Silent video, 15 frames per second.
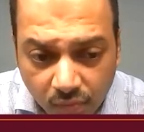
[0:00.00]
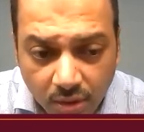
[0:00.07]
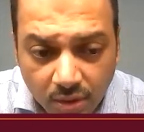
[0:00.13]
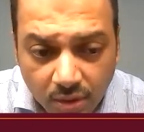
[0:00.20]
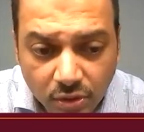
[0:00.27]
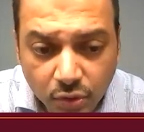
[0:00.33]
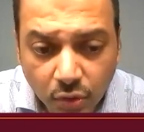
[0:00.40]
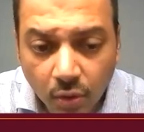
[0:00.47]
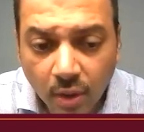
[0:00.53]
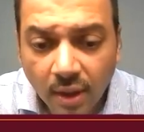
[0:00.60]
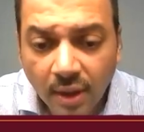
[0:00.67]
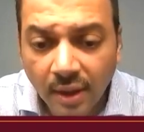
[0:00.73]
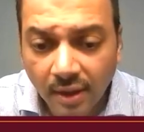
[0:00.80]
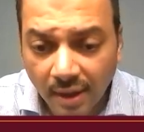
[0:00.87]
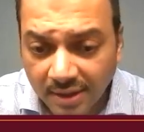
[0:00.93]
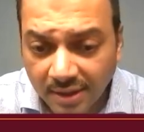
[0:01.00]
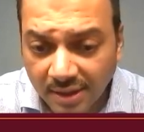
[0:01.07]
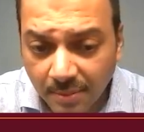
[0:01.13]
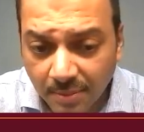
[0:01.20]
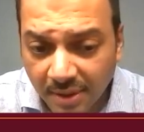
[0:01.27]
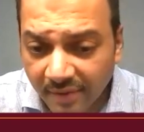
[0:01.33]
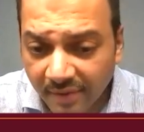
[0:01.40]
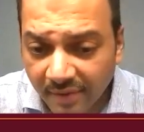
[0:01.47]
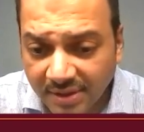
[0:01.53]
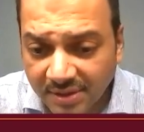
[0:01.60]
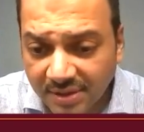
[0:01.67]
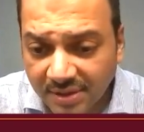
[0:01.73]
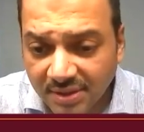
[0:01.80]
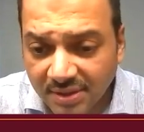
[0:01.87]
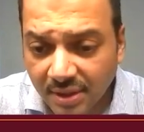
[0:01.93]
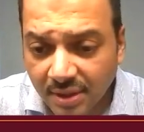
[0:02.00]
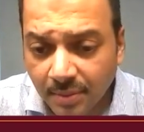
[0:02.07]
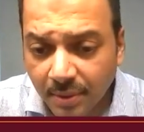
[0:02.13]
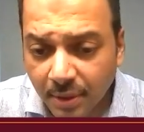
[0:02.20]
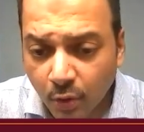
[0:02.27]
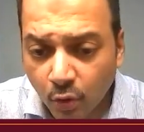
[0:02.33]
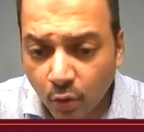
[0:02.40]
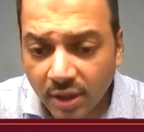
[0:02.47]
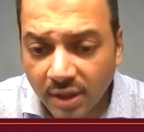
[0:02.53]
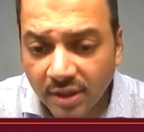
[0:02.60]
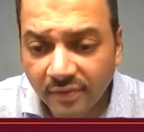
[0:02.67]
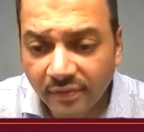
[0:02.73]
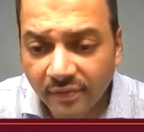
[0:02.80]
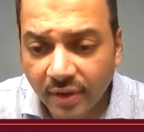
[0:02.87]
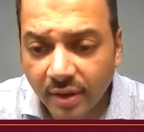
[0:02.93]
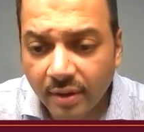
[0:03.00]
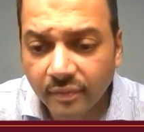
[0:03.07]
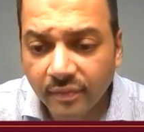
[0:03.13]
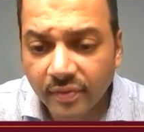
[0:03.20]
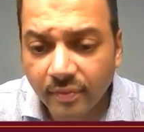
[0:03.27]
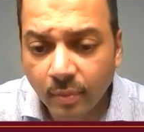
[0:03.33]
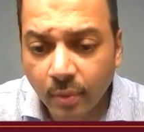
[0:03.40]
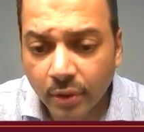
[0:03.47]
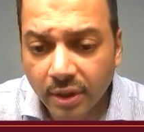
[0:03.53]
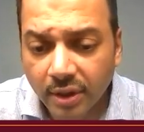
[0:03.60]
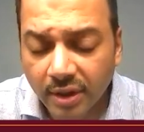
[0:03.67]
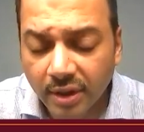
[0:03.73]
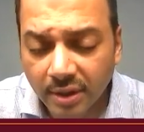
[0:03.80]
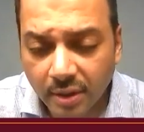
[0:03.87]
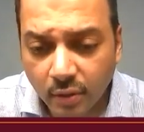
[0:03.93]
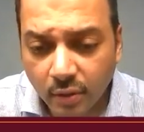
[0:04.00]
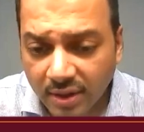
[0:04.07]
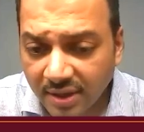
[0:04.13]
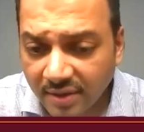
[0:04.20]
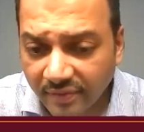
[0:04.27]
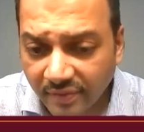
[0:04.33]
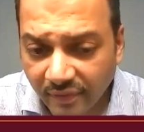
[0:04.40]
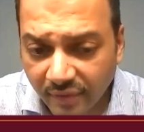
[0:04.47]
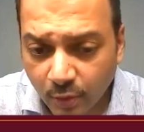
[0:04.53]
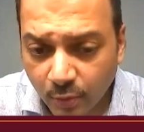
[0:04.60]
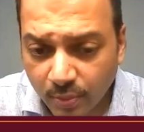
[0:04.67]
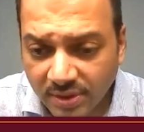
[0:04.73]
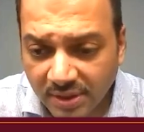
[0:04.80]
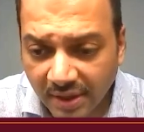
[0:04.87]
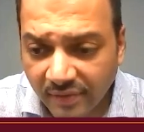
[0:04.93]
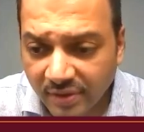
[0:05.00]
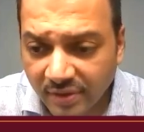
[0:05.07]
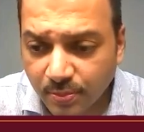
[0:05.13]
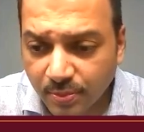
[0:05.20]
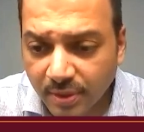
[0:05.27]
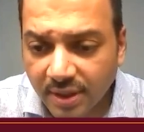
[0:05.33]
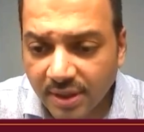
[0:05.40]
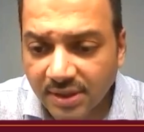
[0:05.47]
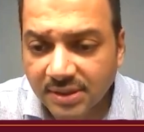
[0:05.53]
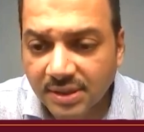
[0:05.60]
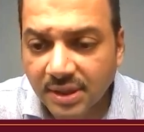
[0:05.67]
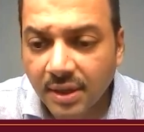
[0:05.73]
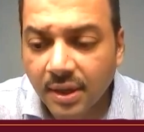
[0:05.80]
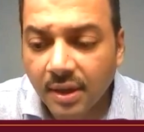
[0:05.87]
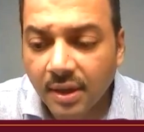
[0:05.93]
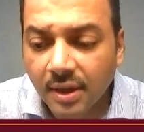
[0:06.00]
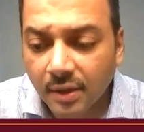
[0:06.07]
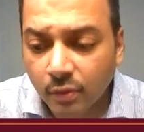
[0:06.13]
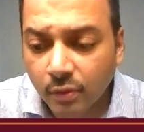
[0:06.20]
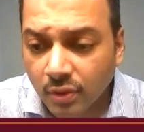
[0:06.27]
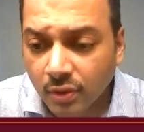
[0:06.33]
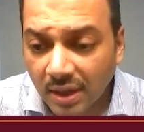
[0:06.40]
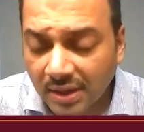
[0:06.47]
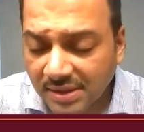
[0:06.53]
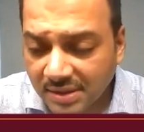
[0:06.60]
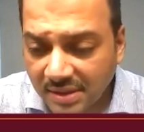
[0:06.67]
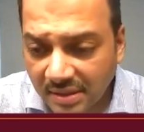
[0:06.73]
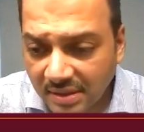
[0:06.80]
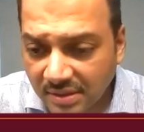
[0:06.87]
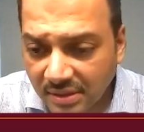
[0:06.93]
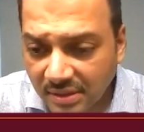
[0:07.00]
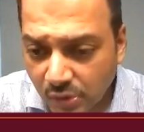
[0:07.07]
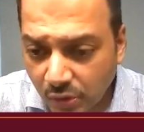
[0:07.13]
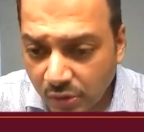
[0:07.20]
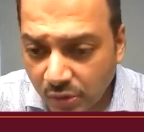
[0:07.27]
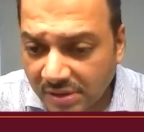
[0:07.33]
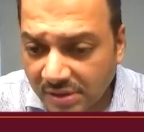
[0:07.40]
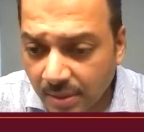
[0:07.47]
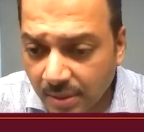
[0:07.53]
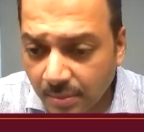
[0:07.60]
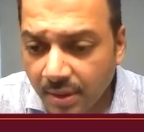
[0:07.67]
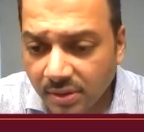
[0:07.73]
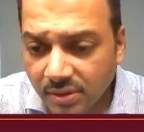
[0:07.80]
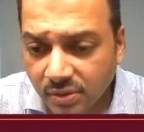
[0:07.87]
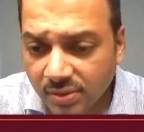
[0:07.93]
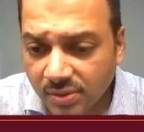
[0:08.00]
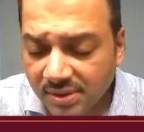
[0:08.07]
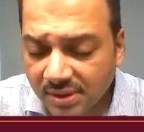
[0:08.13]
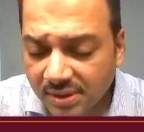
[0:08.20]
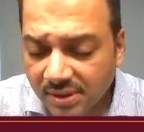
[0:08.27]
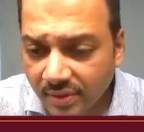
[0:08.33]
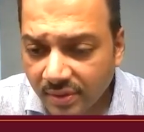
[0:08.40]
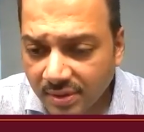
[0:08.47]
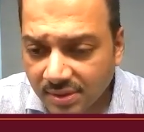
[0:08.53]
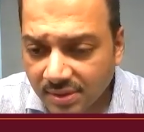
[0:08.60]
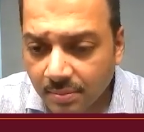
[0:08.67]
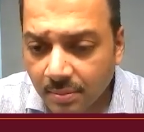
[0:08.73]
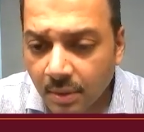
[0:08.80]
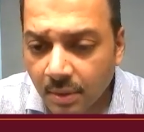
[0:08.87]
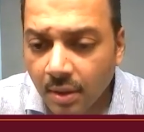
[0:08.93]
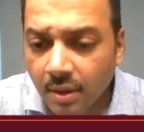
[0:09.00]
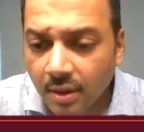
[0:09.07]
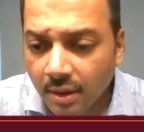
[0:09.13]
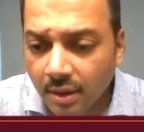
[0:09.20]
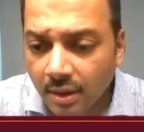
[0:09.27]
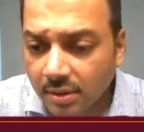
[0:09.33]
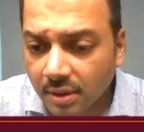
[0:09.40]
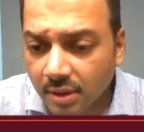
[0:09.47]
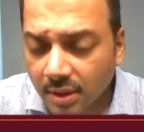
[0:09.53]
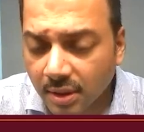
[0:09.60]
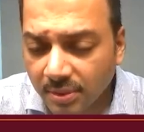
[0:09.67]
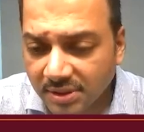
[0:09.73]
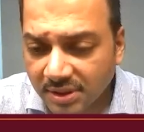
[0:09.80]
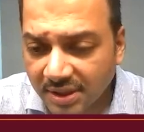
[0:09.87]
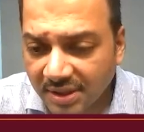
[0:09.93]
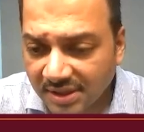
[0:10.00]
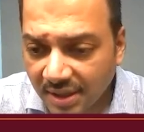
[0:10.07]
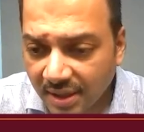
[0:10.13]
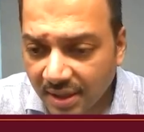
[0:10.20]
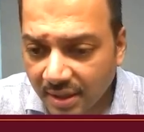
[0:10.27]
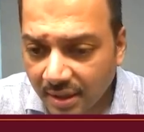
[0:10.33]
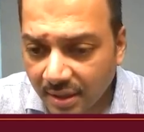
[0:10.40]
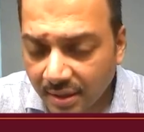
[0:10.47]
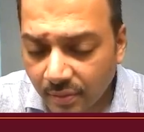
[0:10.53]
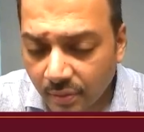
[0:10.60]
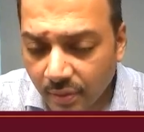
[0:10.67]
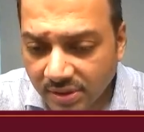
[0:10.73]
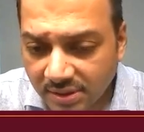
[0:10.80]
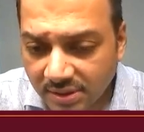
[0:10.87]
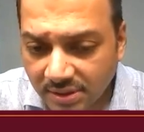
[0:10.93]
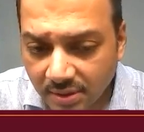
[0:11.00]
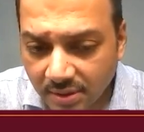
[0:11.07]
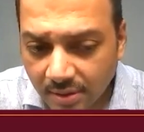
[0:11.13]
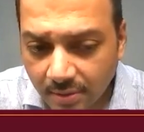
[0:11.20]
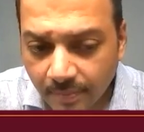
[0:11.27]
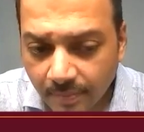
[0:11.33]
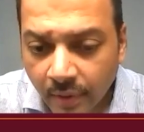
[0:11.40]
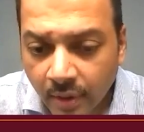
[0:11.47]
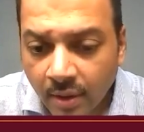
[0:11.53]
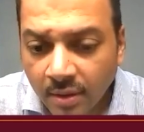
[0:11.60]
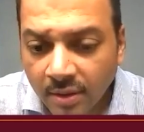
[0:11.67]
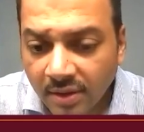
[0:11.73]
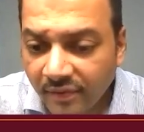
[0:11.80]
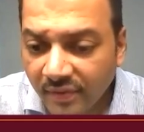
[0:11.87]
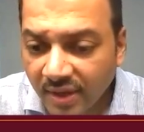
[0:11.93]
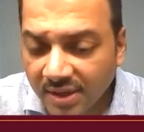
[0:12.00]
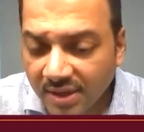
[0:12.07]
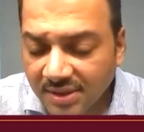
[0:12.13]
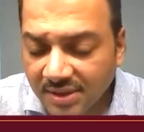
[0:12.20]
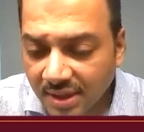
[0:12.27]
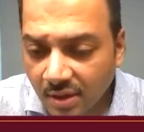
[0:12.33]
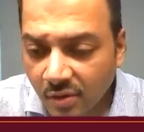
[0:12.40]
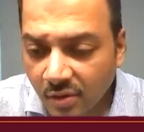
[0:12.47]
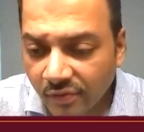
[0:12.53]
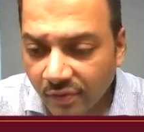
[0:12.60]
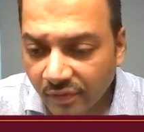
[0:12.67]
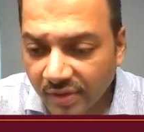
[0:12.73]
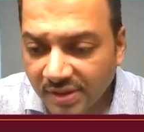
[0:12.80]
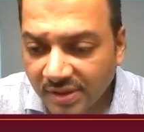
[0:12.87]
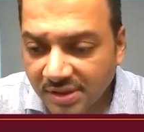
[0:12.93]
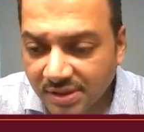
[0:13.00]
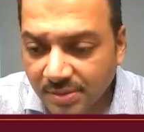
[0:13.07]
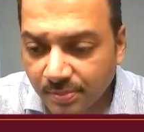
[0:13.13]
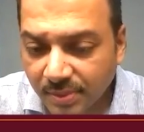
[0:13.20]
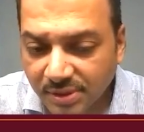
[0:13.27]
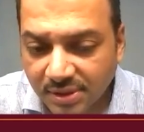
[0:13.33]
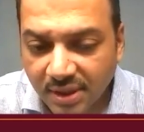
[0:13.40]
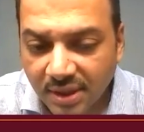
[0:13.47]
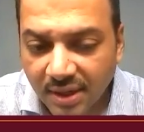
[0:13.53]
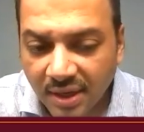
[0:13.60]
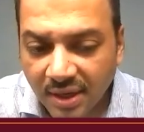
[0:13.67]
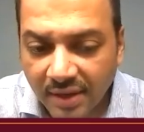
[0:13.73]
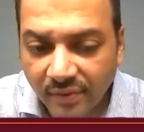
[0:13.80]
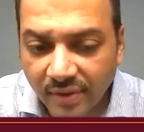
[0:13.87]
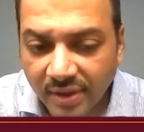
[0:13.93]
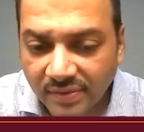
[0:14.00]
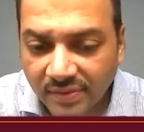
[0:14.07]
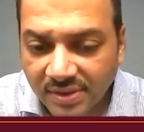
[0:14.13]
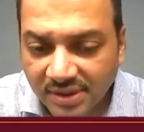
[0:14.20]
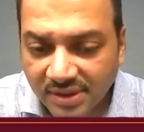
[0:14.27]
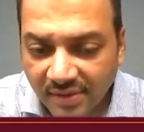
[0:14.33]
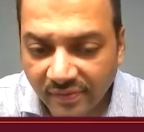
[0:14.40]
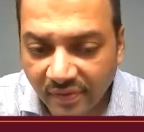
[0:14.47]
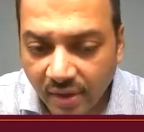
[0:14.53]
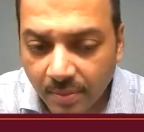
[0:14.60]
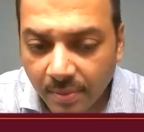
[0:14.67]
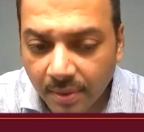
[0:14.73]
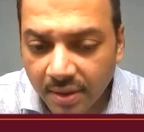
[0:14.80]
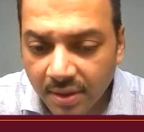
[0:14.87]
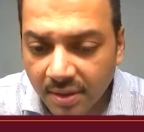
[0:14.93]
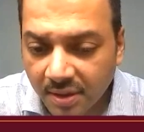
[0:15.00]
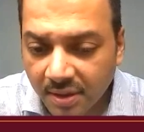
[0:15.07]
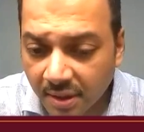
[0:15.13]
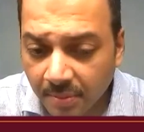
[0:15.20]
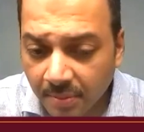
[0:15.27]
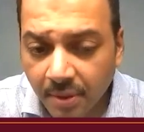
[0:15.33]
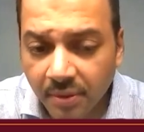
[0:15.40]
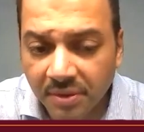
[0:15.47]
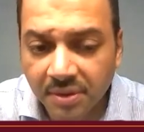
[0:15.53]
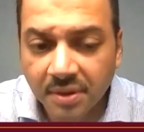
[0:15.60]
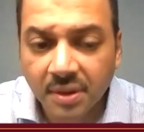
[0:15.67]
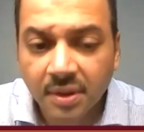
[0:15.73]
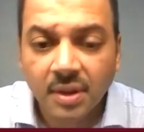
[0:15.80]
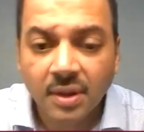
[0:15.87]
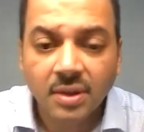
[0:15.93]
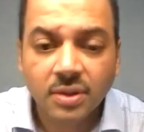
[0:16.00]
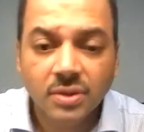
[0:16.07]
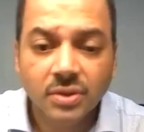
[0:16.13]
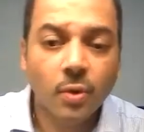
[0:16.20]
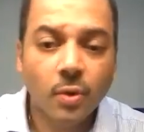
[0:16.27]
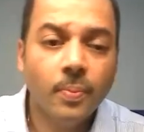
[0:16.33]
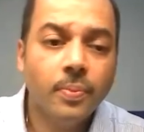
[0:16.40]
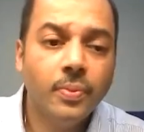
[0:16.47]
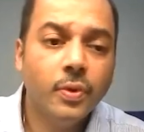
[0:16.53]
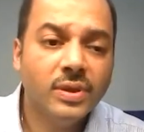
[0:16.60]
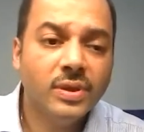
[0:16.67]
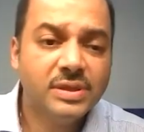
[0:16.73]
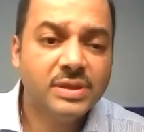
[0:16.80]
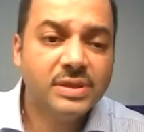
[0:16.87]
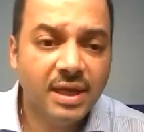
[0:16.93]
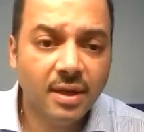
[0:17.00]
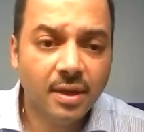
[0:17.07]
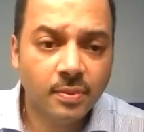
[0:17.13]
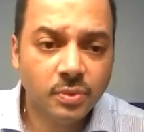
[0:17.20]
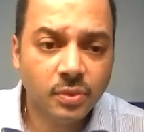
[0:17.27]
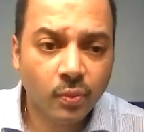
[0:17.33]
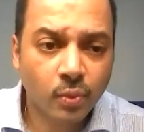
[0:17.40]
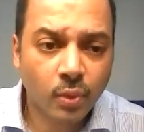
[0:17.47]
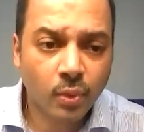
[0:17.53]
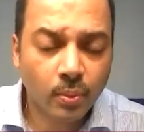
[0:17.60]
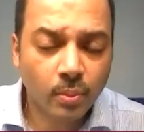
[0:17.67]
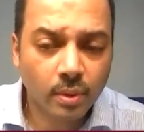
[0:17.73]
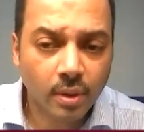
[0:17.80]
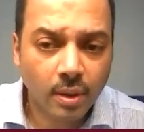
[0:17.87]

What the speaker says: So Aditya Birla Fashion is another big holding in the fund. We bought it at around 150 rupees average price, and over the last 3 years the stock has doubled. So it's given us a 30% XIRR versus a Nifty XIRR of 15-16%, and likewise with Sun Pharma and Tata Power. So you can see in terms of what,